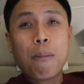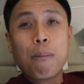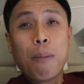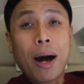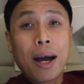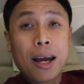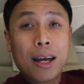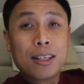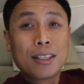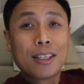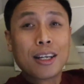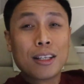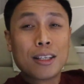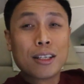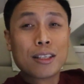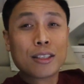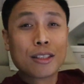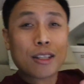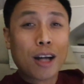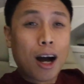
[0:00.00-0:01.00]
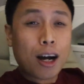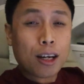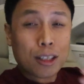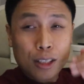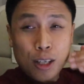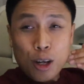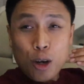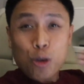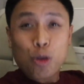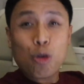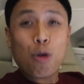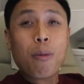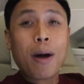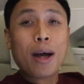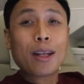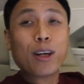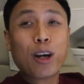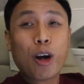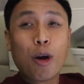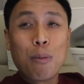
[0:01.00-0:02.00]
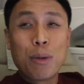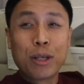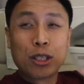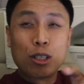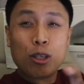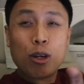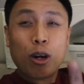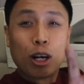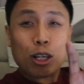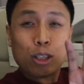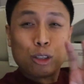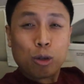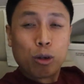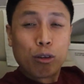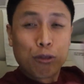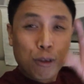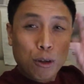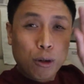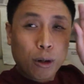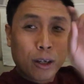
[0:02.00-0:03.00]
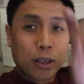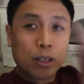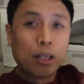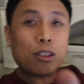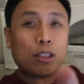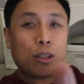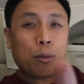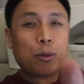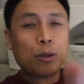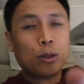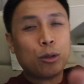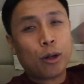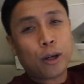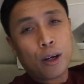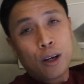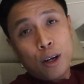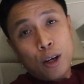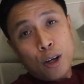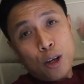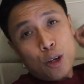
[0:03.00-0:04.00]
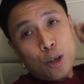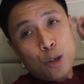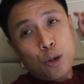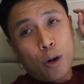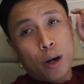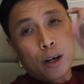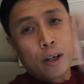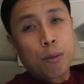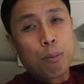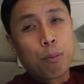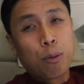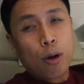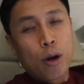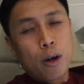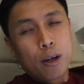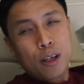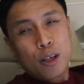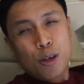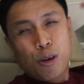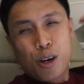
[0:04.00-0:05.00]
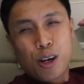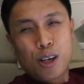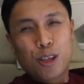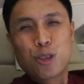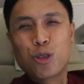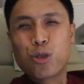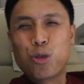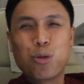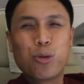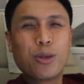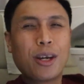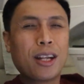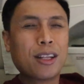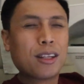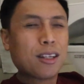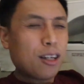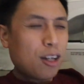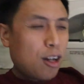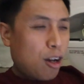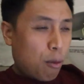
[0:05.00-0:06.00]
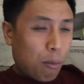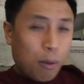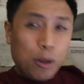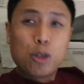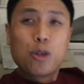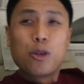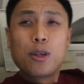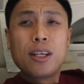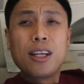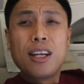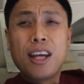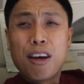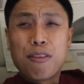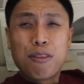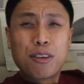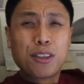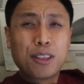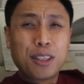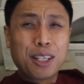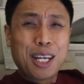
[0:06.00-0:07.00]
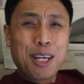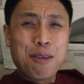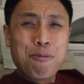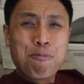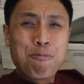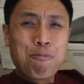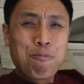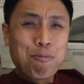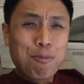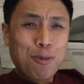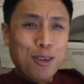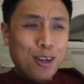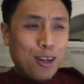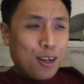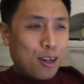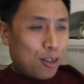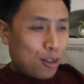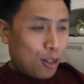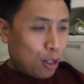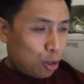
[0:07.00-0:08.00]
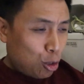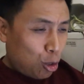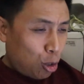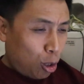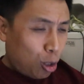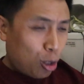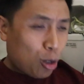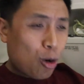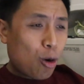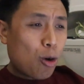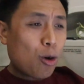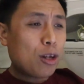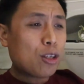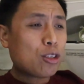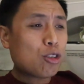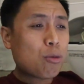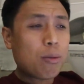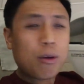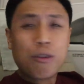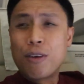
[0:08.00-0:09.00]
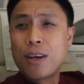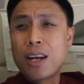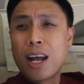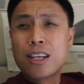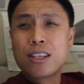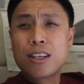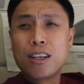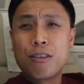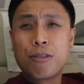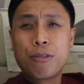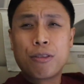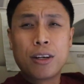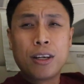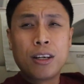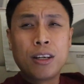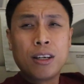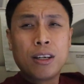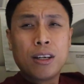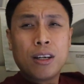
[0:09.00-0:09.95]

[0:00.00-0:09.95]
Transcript: buy and sell the stocks no matter how busy you are. So if you are an entrepreneur, you are an employee, you are a student, but you really have a dream that your goal is to be financially free,